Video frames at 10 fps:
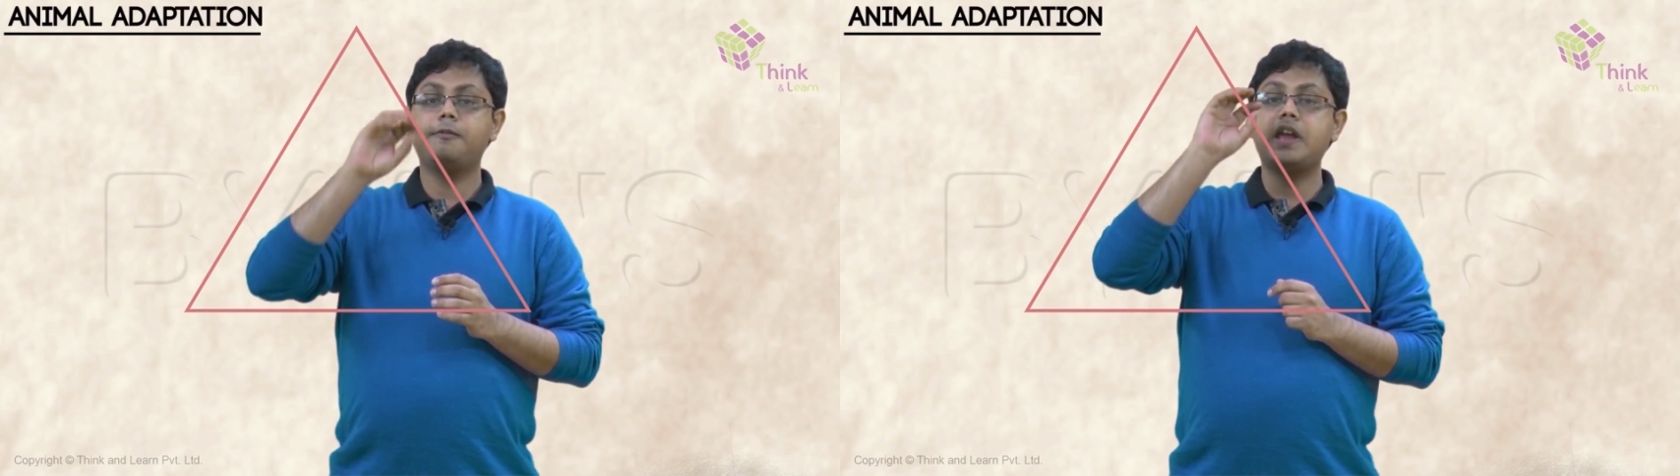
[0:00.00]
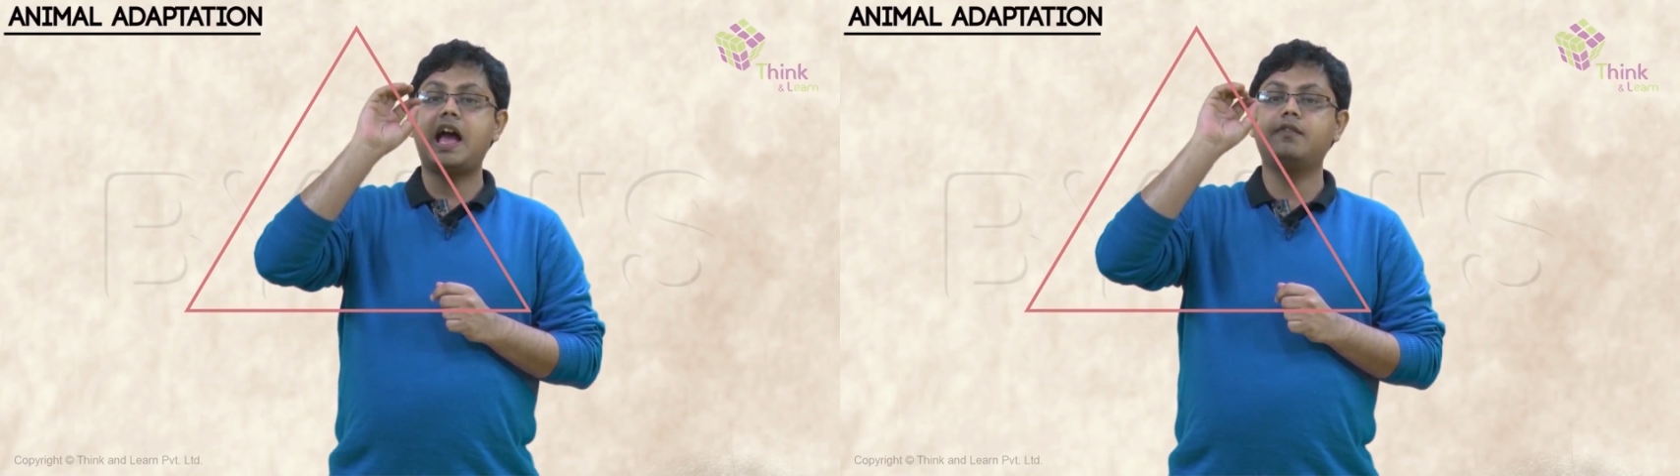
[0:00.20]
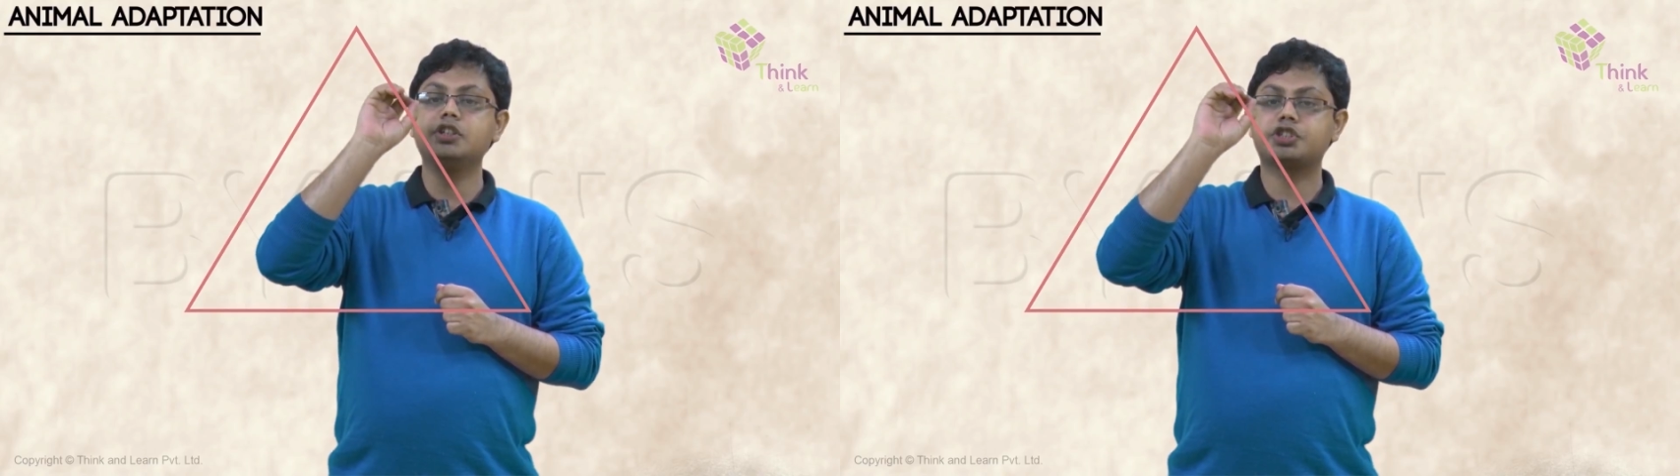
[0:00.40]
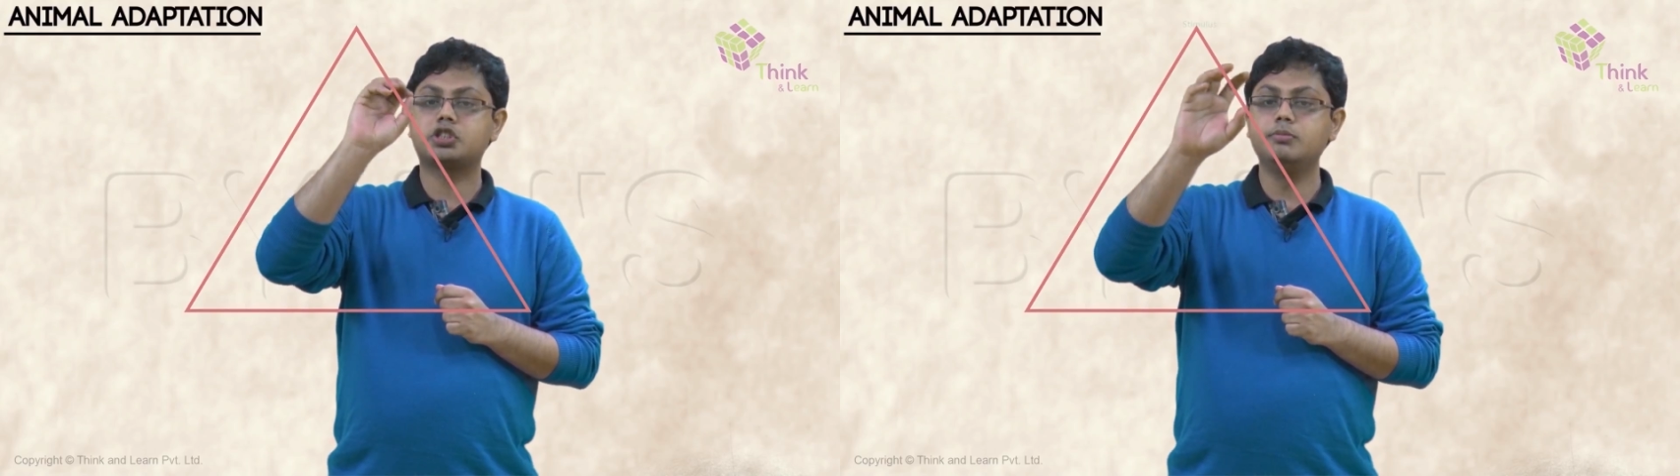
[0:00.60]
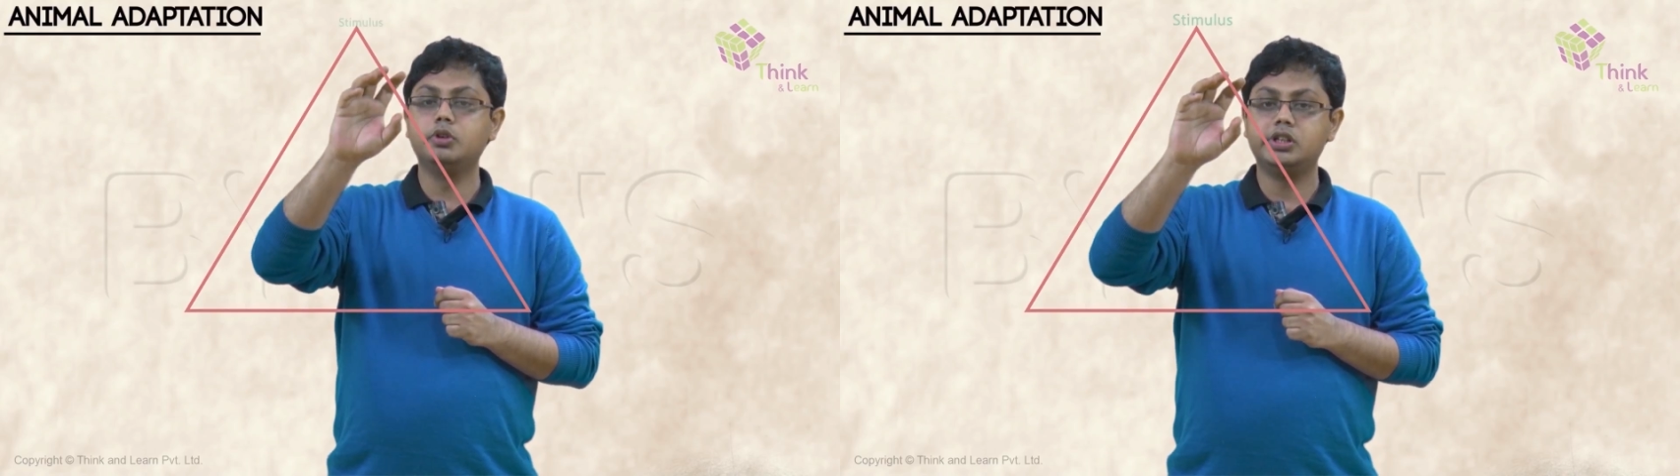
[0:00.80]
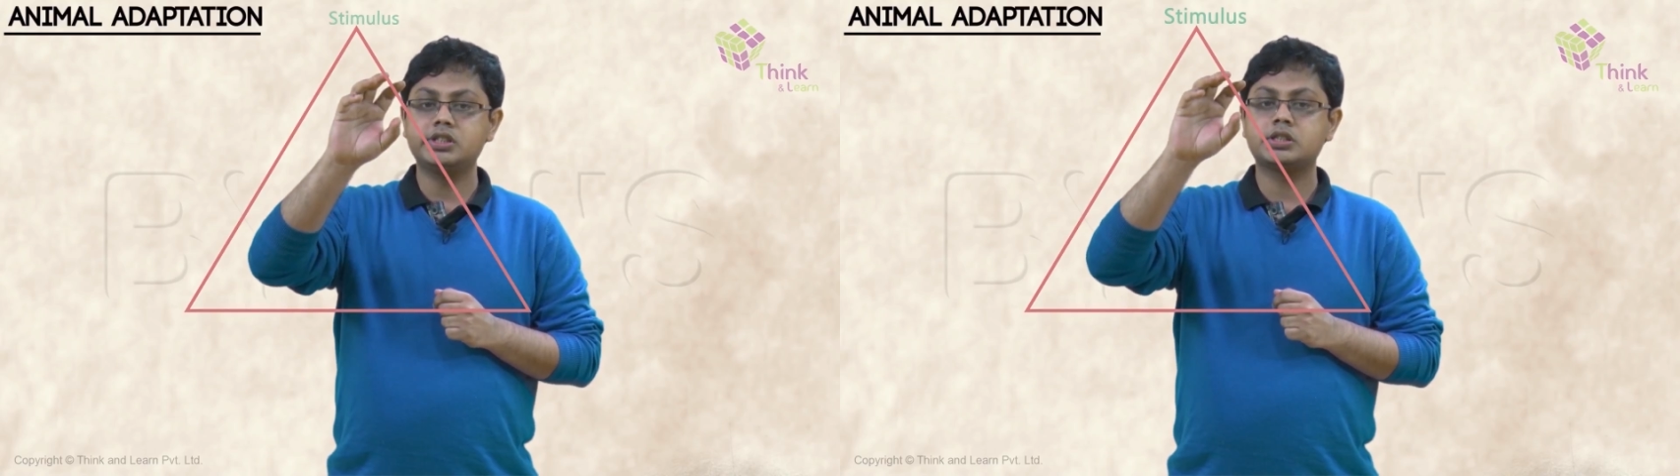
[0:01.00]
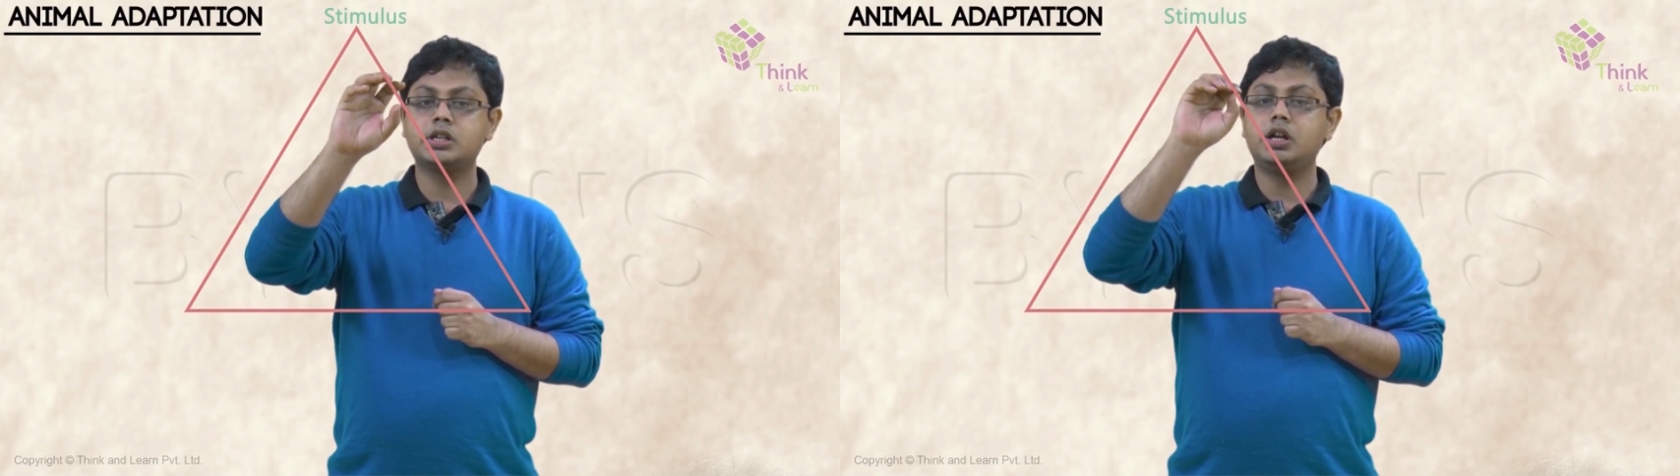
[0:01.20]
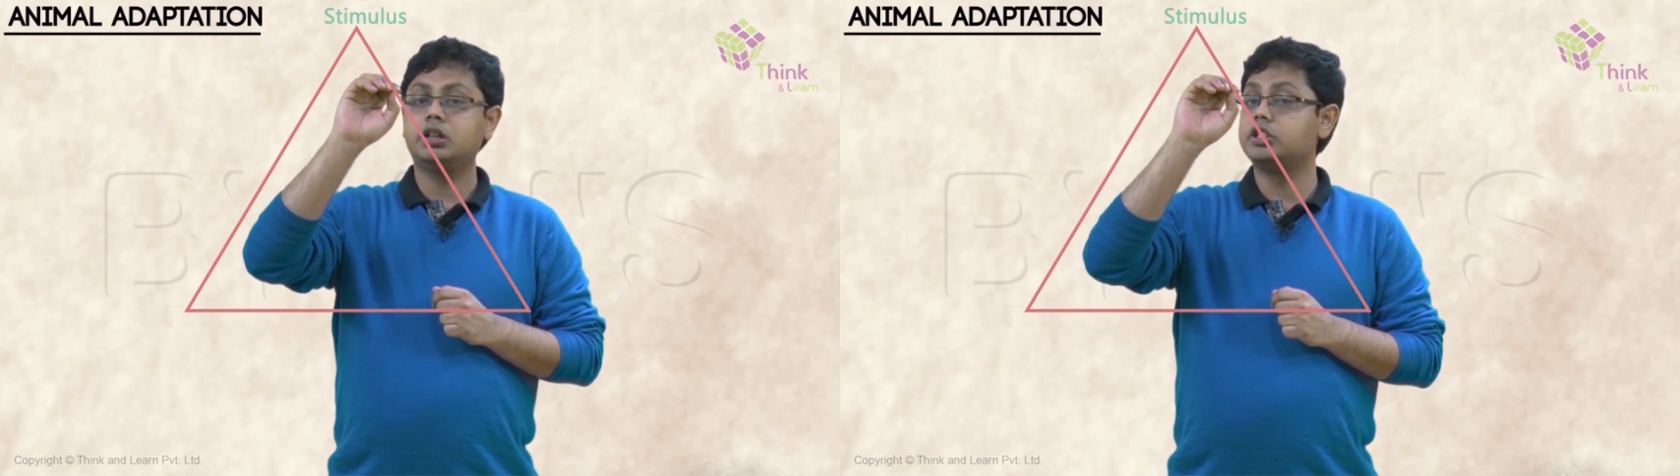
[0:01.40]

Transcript: We have a stimulus.